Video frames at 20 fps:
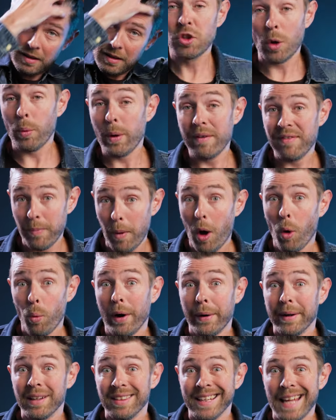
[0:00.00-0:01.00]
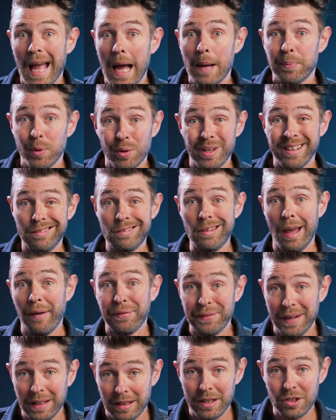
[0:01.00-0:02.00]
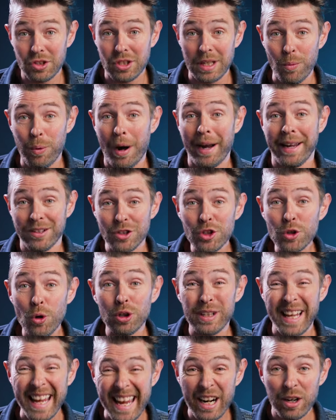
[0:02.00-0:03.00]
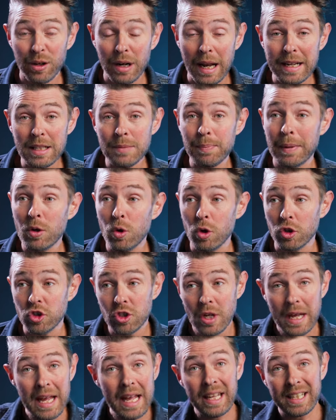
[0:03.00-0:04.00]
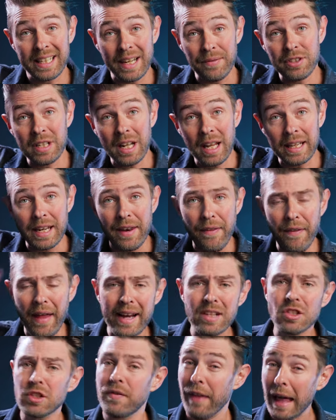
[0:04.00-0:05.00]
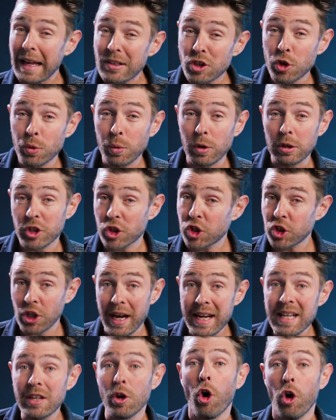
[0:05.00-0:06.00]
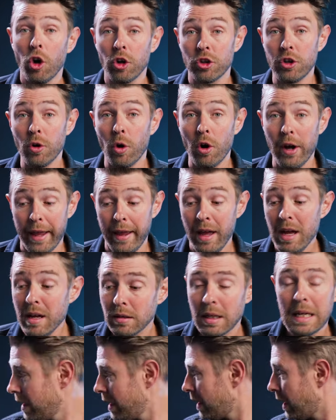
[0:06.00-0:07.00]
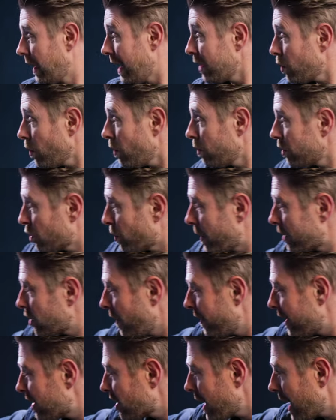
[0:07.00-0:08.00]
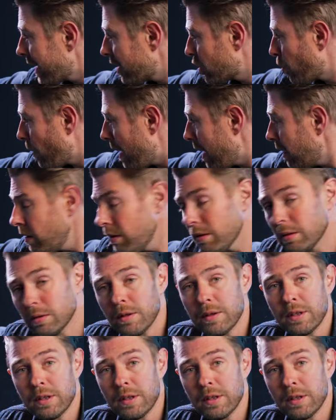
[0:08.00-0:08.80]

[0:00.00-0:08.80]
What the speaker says: So if I'm not wearing the cap, you can definitely see why it's called a hair light, because it gives like a nice natural shine on your hair. Let's switch on this guy as well.